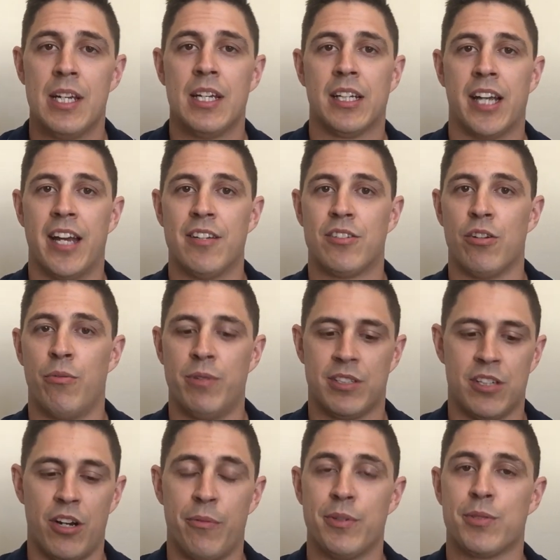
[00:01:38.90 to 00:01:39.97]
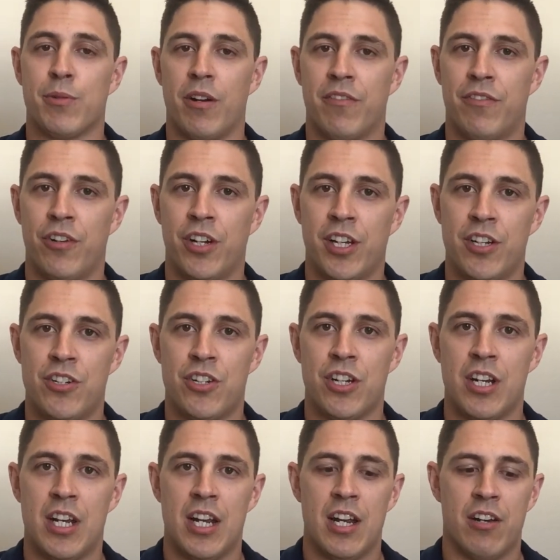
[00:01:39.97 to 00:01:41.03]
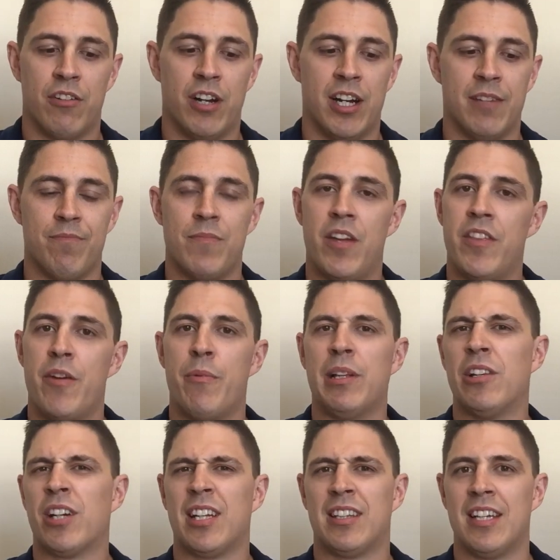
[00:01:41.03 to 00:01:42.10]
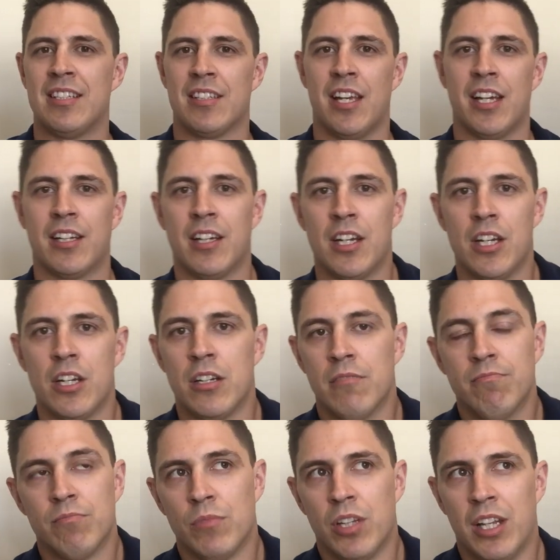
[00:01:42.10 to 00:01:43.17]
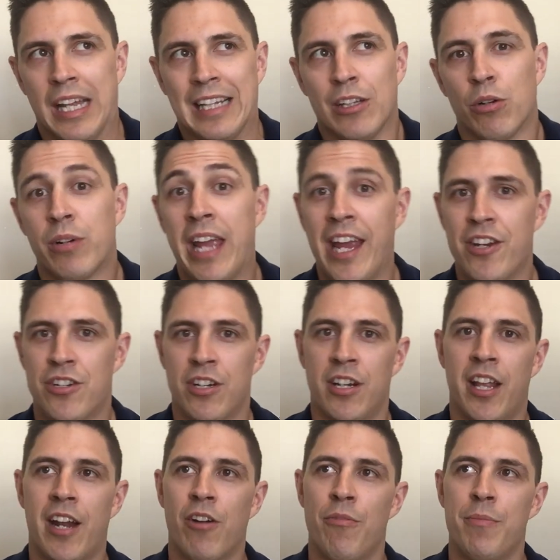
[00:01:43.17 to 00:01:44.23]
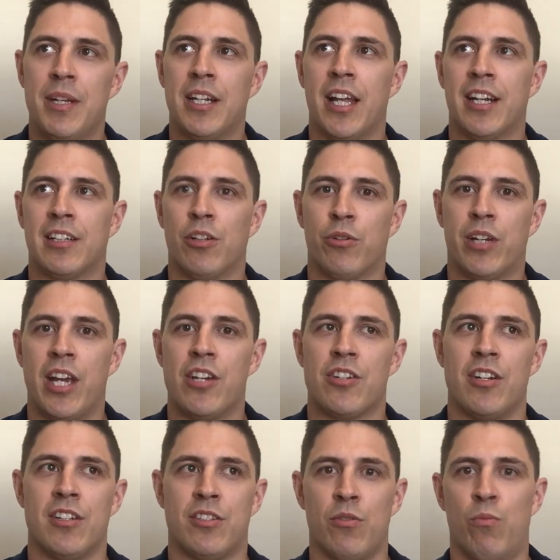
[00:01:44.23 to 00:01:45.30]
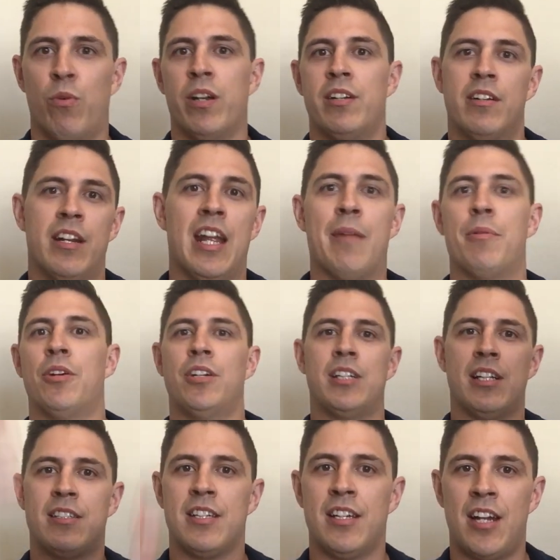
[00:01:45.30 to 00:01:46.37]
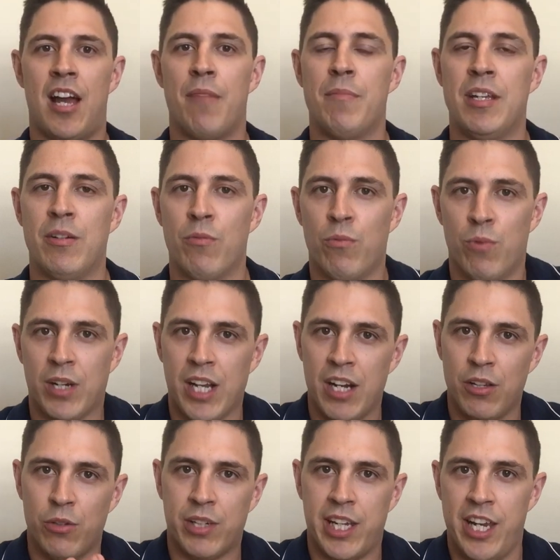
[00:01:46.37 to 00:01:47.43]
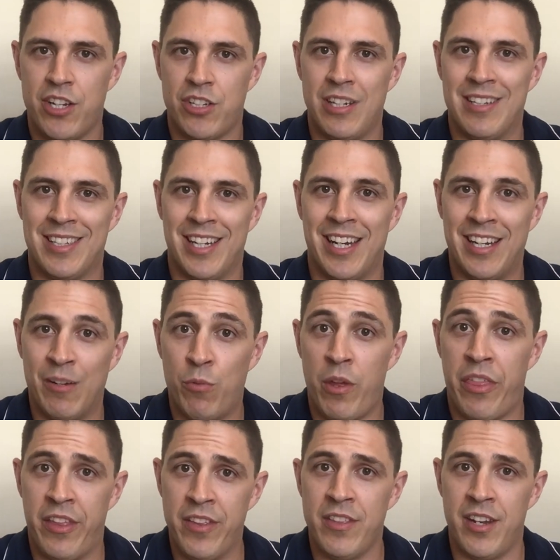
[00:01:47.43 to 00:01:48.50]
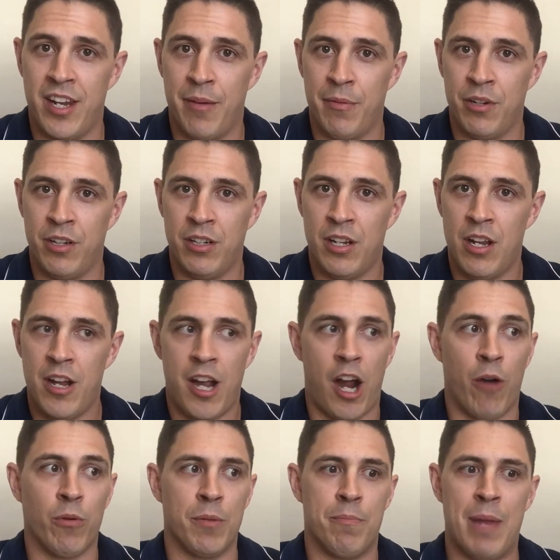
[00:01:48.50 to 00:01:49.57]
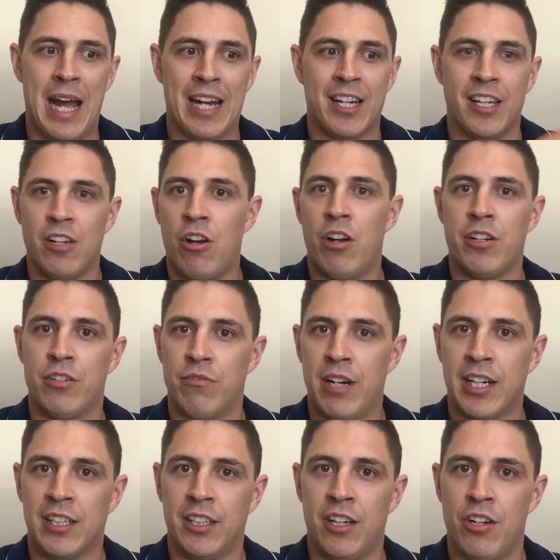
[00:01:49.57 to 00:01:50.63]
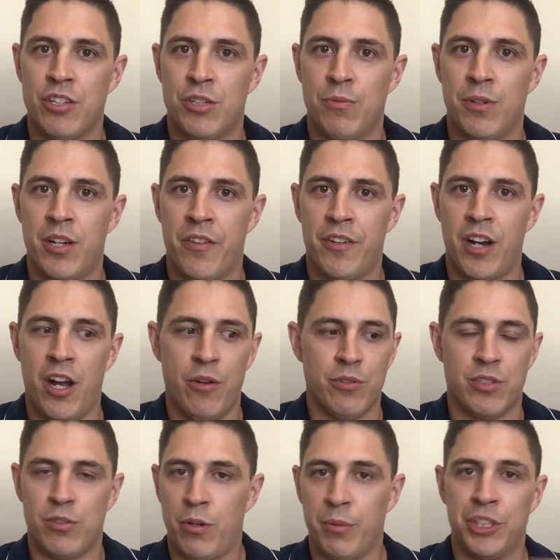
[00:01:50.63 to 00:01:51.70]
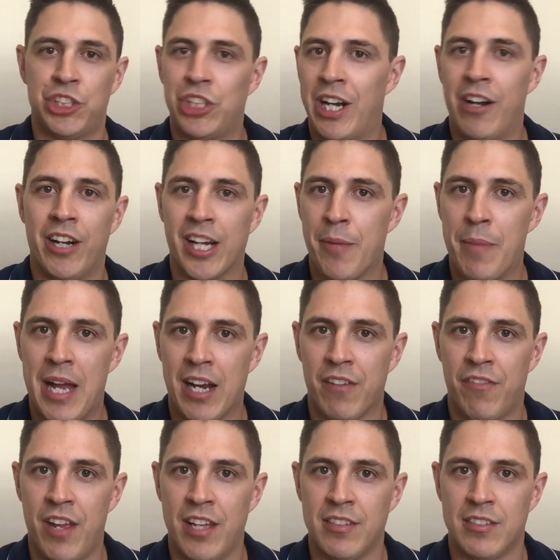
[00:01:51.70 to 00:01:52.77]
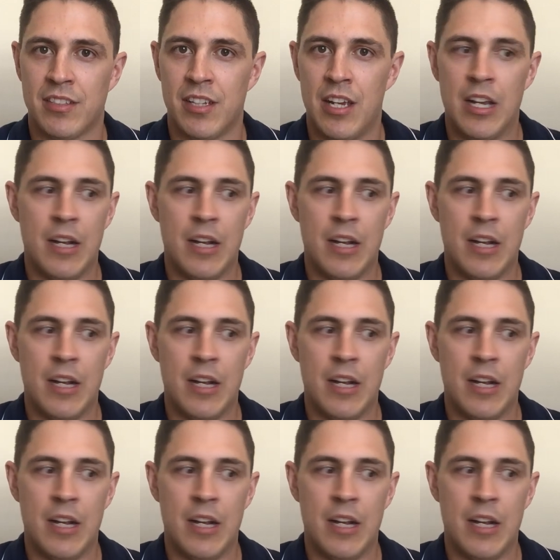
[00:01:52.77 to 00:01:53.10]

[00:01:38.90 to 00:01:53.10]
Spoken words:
okay? So we start with square footage, right? And then we look at things like location. I don't mean like location as to what neighborhood it's in. I mean, what kind of location is it in within the neighborhood? Are we backing on directly onto another house? Are we sharing a back fence?